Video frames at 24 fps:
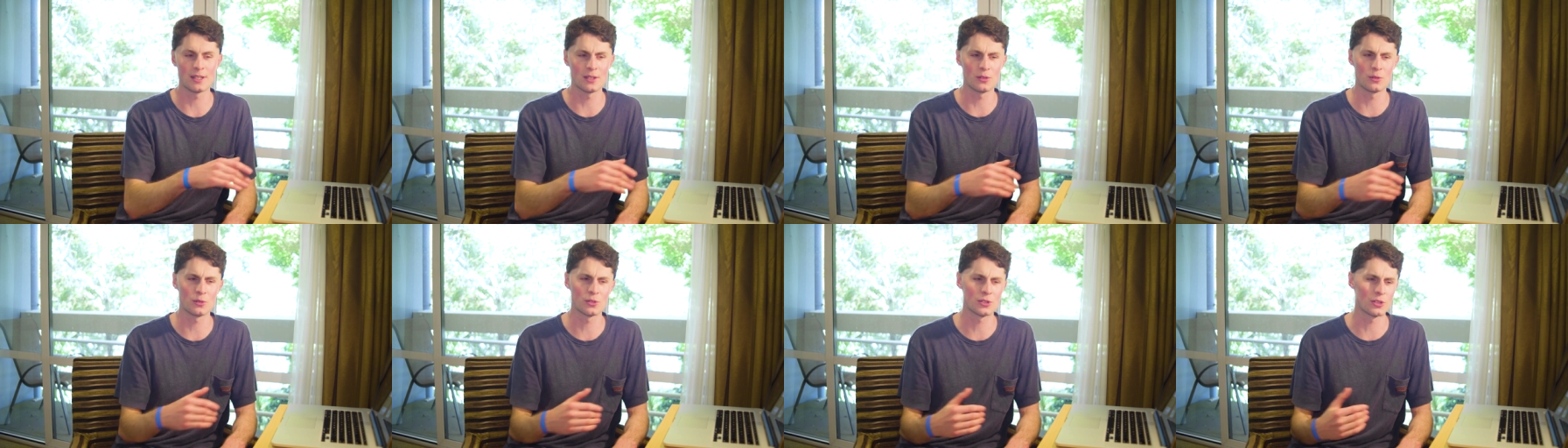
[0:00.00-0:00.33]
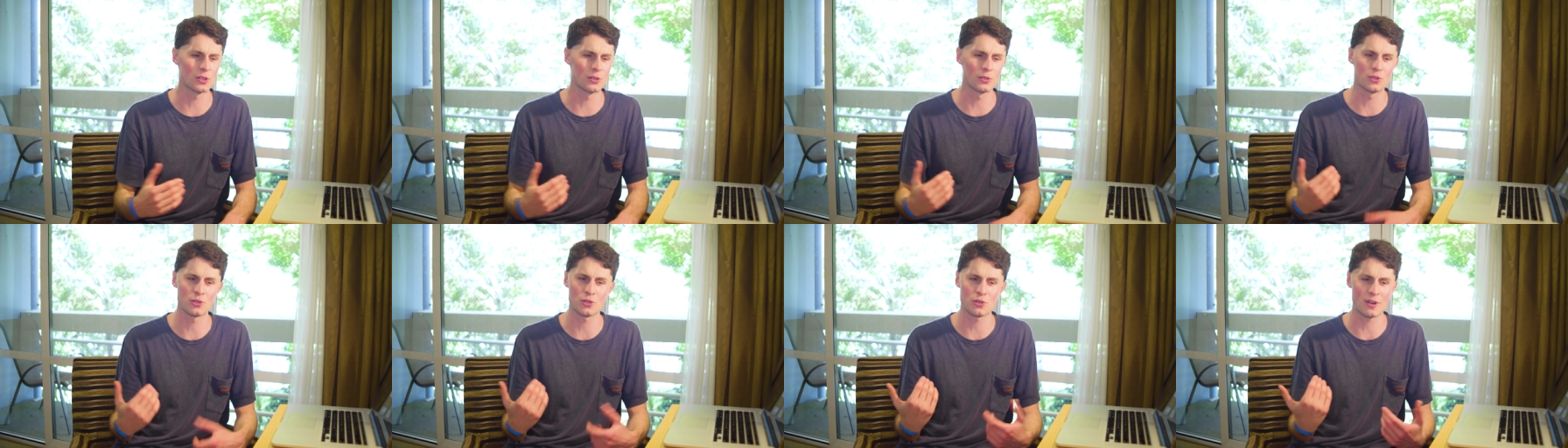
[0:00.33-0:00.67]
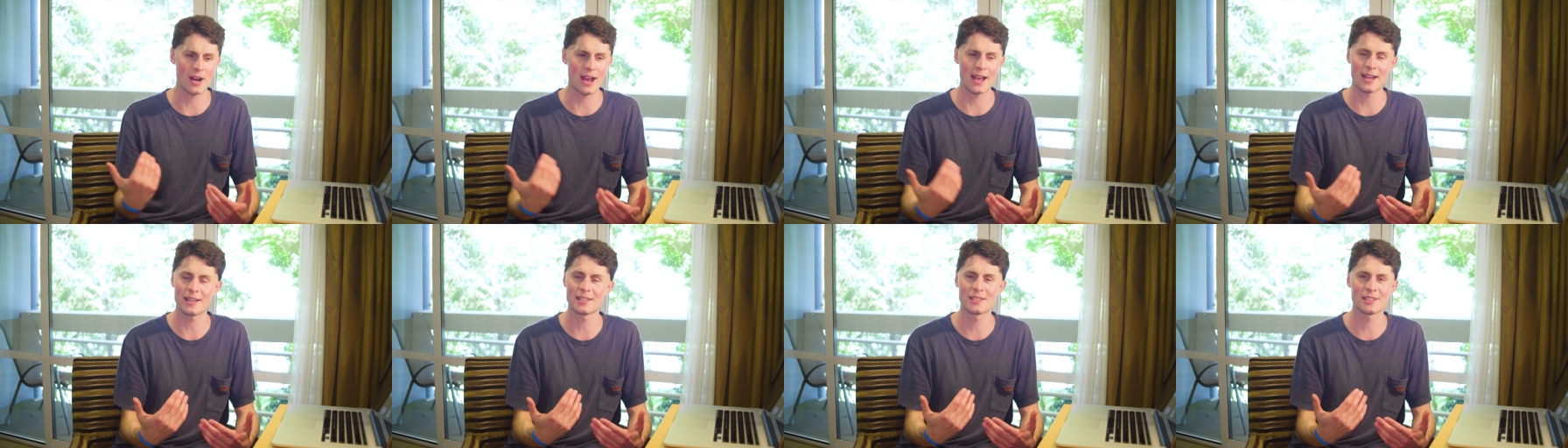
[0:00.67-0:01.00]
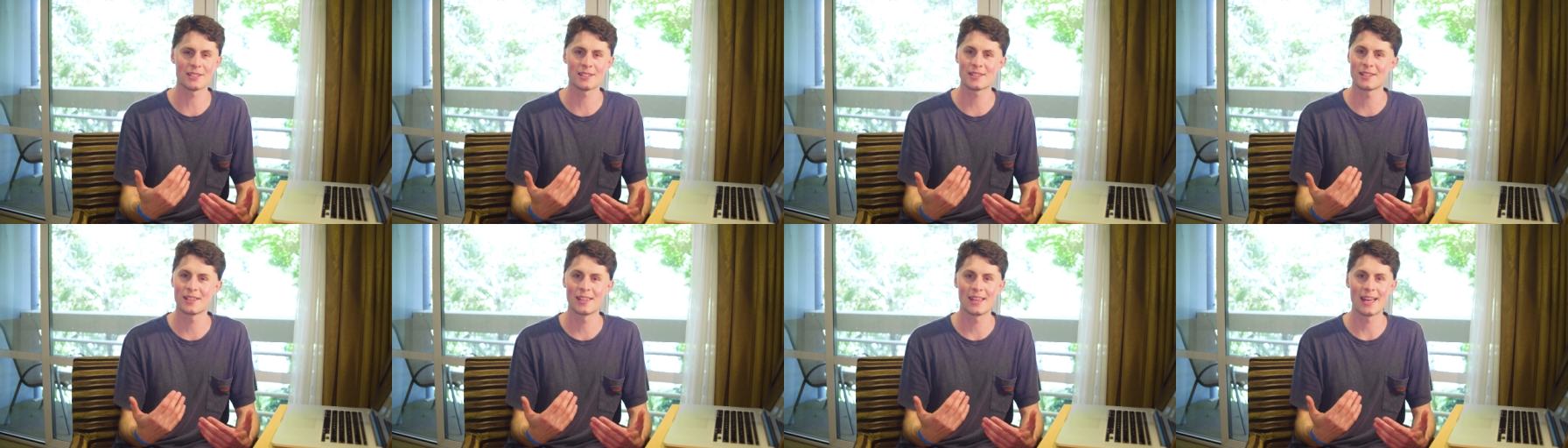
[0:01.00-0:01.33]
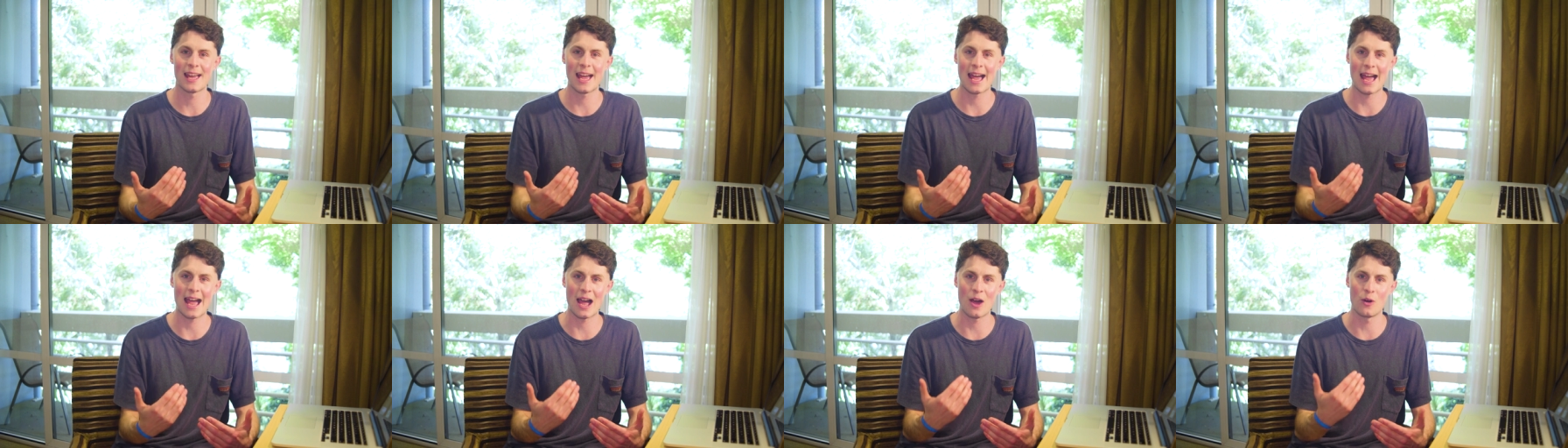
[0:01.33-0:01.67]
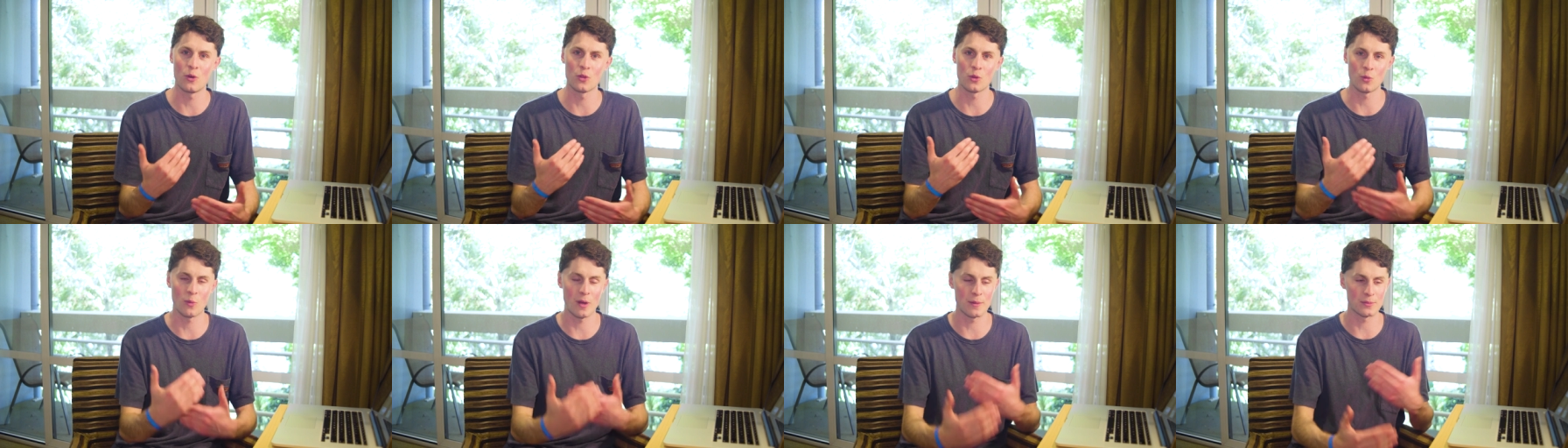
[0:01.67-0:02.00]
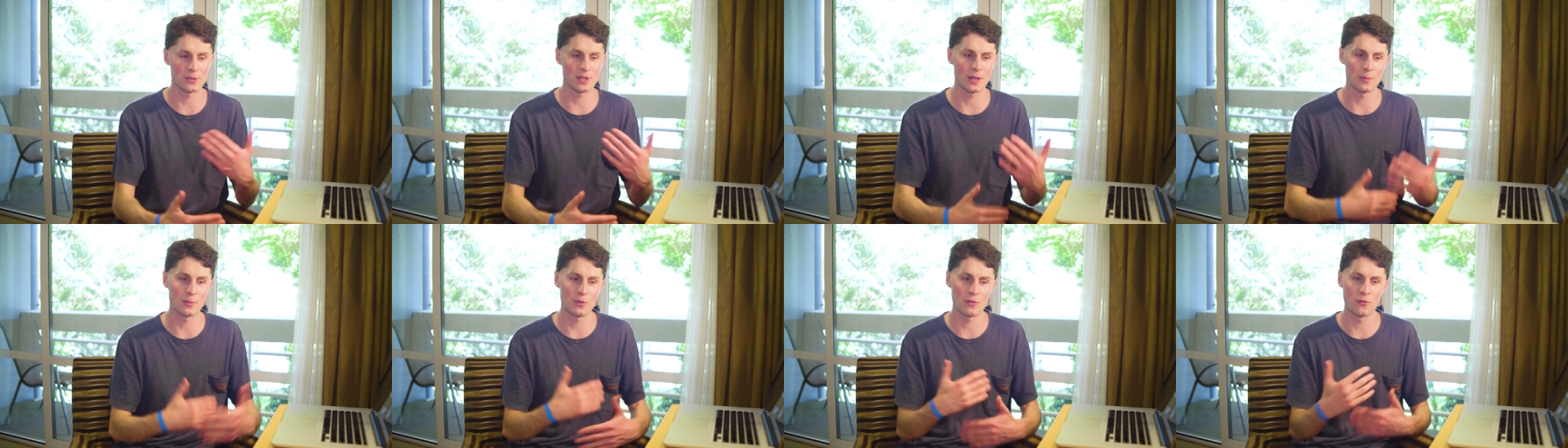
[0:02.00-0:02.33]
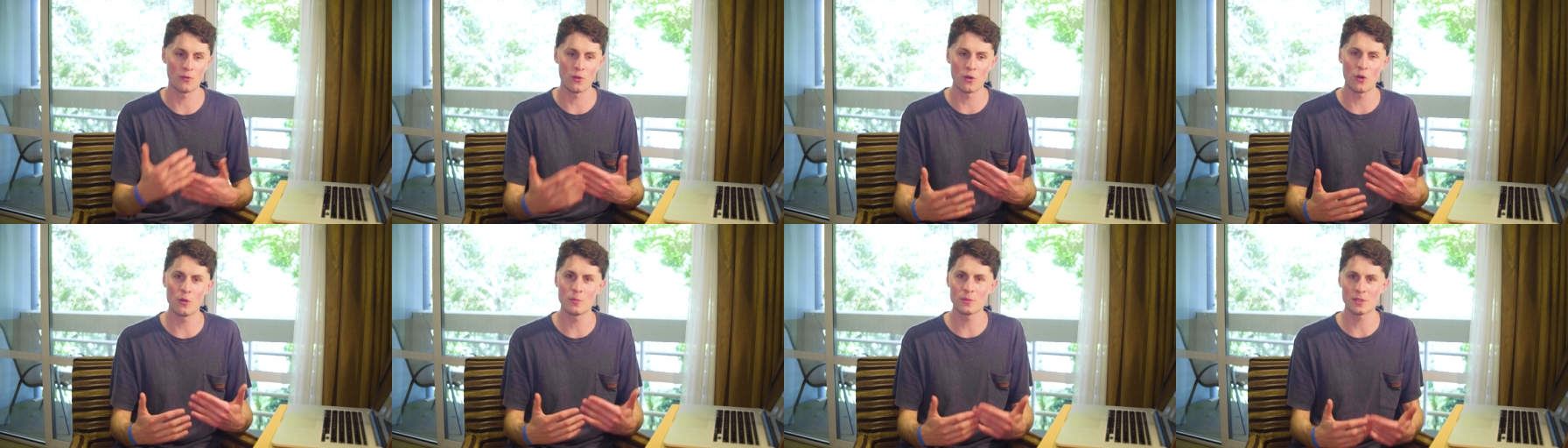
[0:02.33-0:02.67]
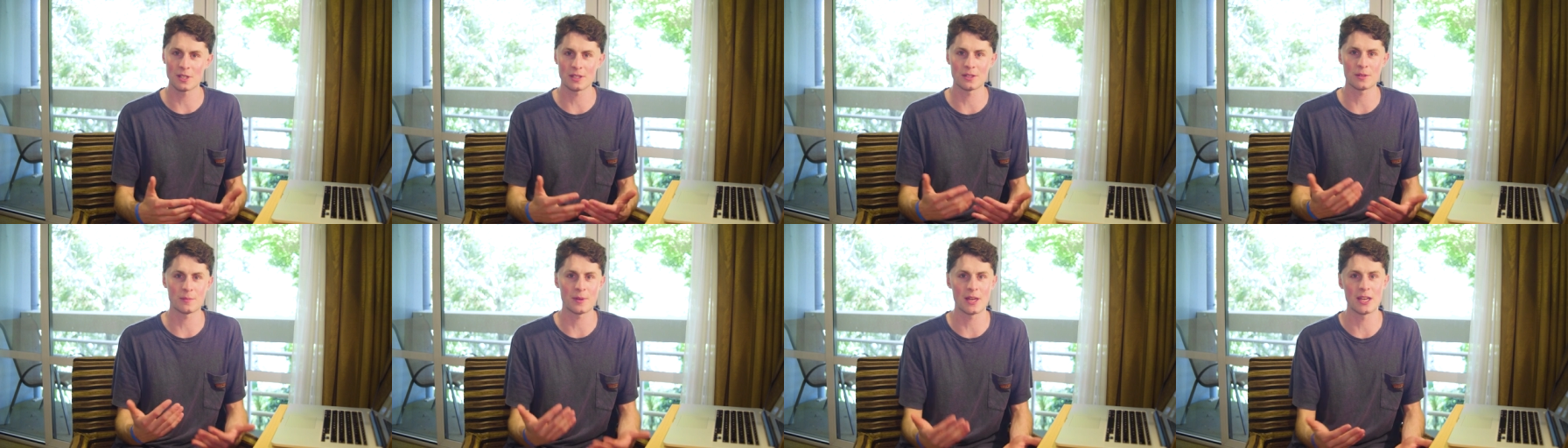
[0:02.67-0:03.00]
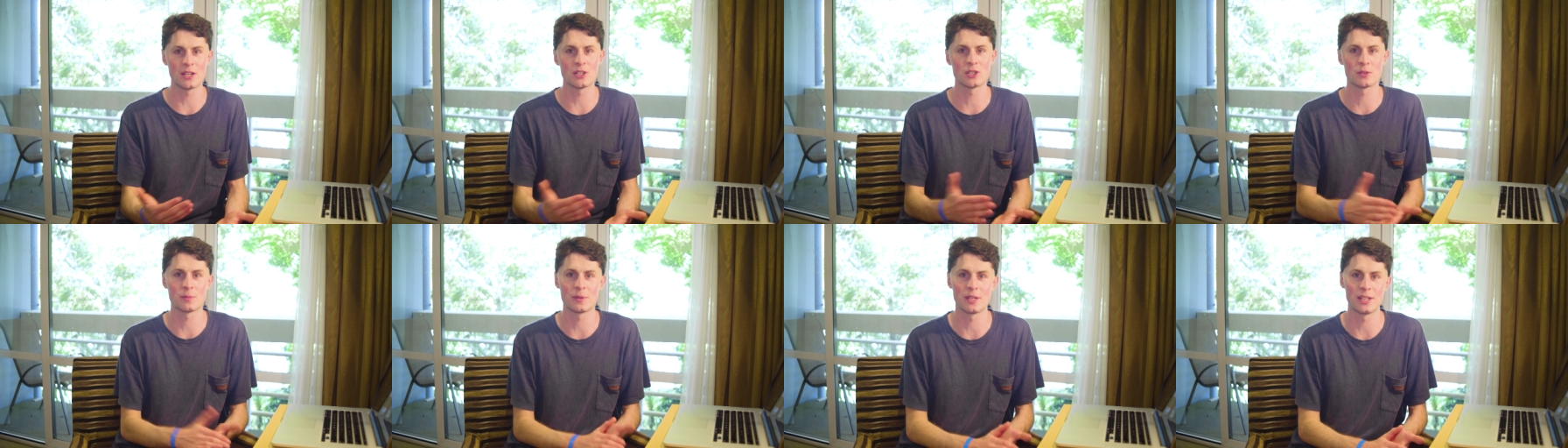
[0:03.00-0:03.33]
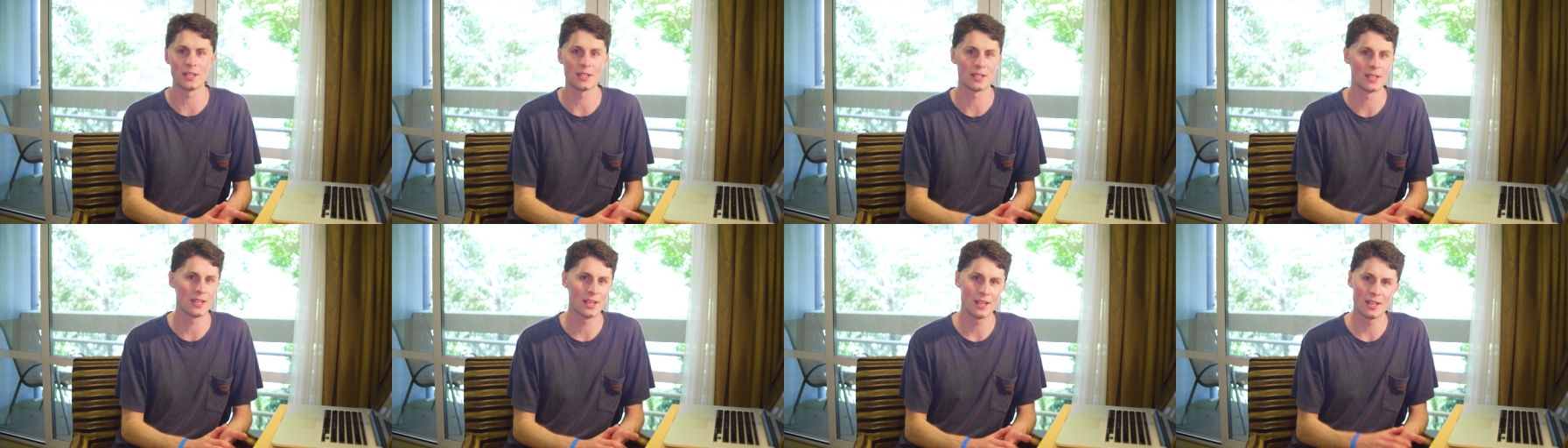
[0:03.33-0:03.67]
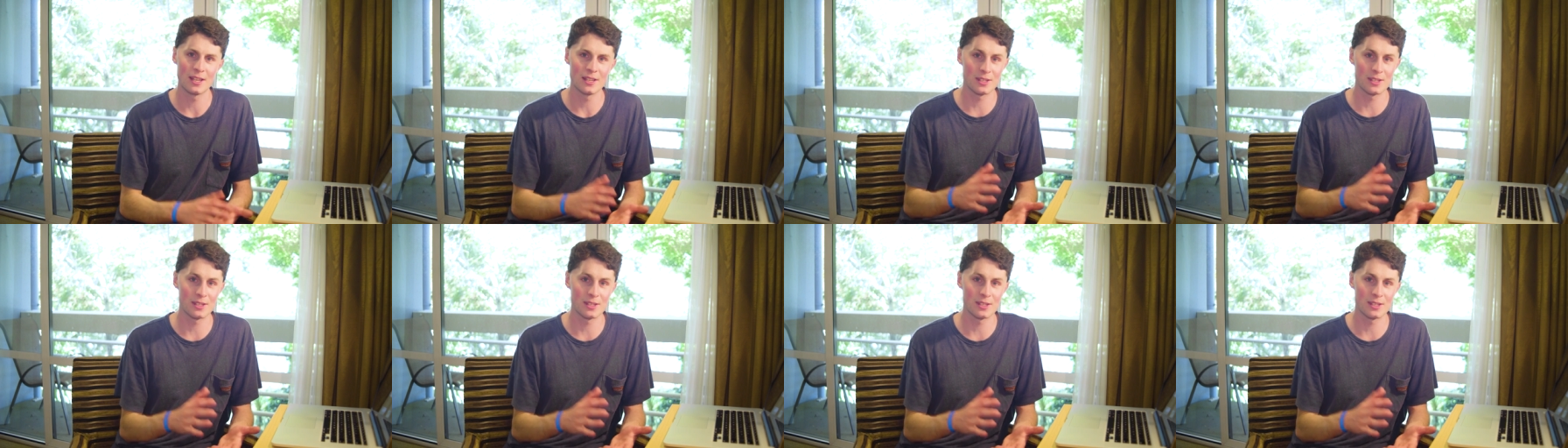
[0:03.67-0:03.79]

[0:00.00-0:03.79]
It also tracks how the website performs, like the page speed.